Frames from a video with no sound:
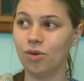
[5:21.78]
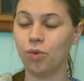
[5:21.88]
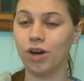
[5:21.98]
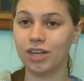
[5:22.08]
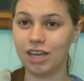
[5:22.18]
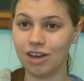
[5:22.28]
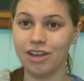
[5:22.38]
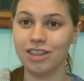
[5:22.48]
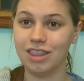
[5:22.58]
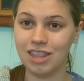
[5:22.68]
working
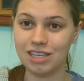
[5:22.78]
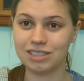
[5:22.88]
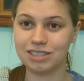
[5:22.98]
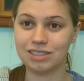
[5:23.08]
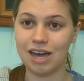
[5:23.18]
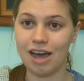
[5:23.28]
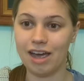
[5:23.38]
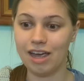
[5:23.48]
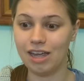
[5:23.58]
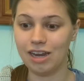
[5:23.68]
on this
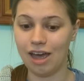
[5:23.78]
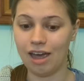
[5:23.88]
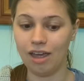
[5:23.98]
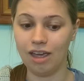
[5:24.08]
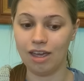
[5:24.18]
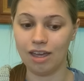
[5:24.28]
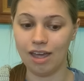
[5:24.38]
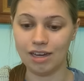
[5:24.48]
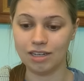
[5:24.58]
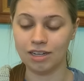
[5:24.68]
side, I
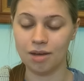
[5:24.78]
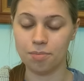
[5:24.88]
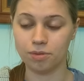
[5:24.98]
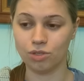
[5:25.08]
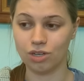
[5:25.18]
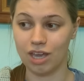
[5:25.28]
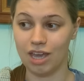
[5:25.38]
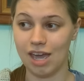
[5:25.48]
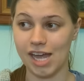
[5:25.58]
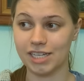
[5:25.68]
ended up
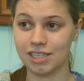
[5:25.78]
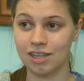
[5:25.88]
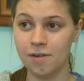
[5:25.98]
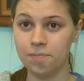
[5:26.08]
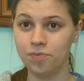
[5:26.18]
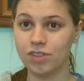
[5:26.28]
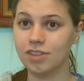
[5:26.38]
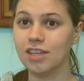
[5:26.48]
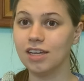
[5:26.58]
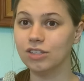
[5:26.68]
looking at
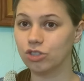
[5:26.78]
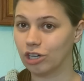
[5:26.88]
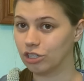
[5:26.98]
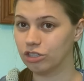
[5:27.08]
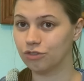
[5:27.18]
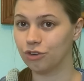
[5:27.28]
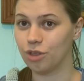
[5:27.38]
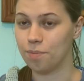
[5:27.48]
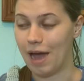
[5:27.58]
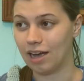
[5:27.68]
the instructions for
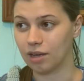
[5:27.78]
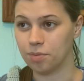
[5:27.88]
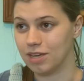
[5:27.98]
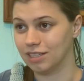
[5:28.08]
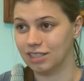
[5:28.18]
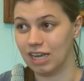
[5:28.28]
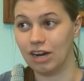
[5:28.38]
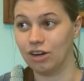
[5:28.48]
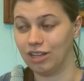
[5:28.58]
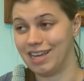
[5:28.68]
the back because
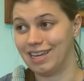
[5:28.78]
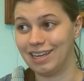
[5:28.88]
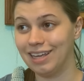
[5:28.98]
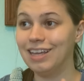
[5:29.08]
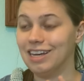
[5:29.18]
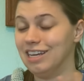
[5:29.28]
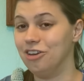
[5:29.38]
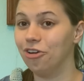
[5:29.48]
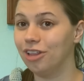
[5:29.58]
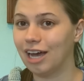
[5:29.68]
they're like
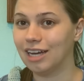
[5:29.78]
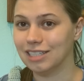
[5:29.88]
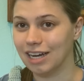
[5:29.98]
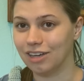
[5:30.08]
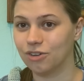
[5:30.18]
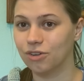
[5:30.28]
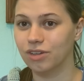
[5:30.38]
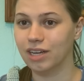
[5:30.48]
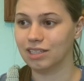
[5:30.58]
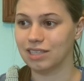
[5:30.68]
nearly identical,
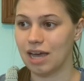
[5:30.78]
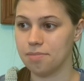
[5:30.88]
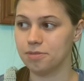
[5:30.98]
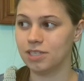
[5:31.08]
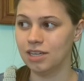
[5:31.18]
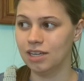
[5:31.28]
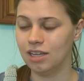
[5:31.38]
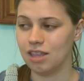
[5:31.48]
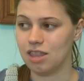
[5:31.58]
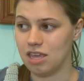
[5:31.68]
except
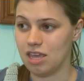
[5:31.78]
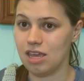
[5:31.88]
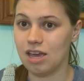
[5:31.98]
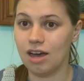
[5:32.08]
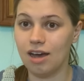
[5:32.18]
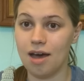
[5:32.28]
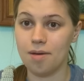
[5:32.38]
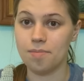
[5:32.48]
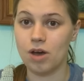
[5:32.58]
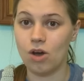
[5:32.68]
the
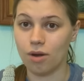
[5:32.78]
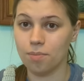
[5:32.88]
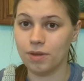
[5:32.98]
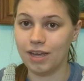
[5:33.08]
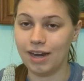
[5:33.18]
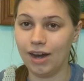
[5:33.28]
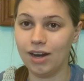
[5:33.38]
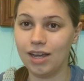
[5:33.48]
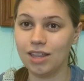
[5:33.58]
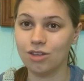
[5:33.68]
armpit
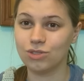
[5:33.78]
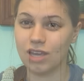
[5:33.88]
area, there's